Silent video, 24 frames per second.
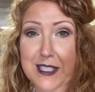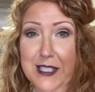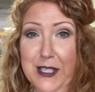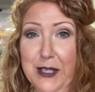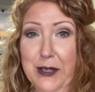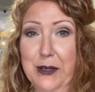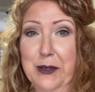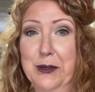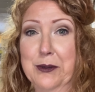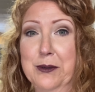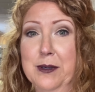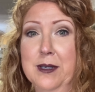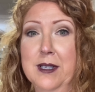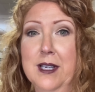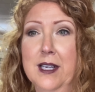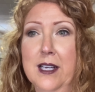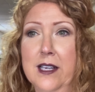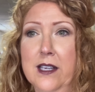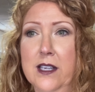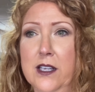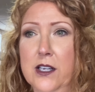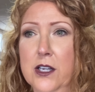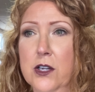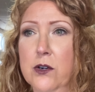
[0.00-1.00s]
do.
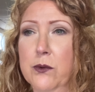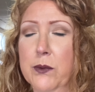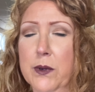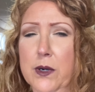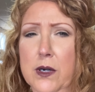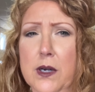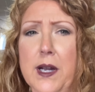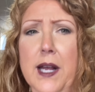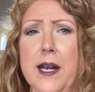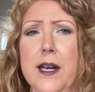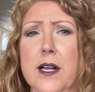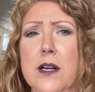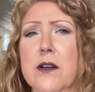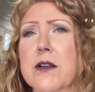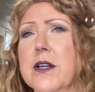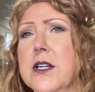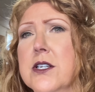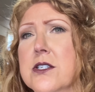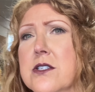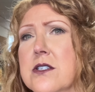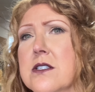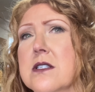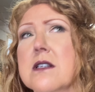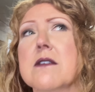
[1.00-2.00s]
You know, we're kind of
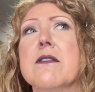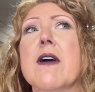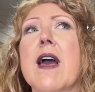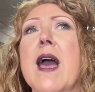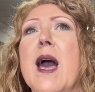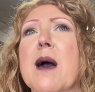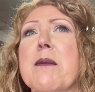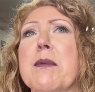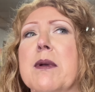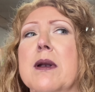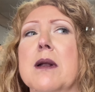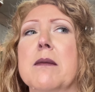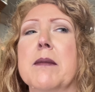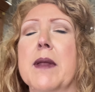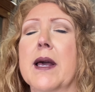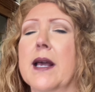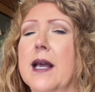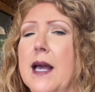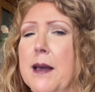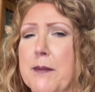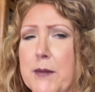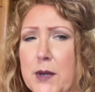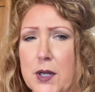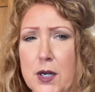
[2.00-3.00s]
creatures of habit. I'm like,
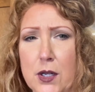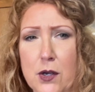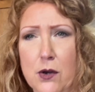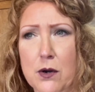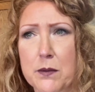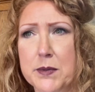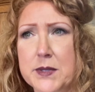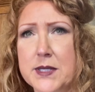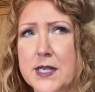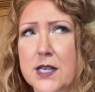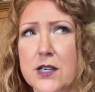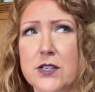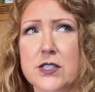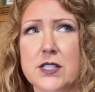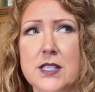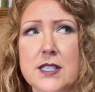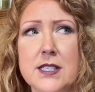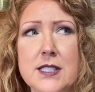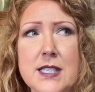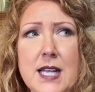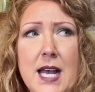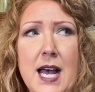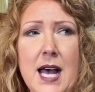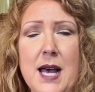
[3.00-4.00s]
I'm gonna go upstairs this
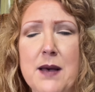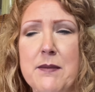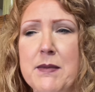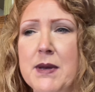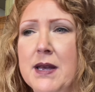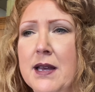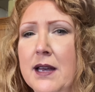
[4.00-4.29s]
time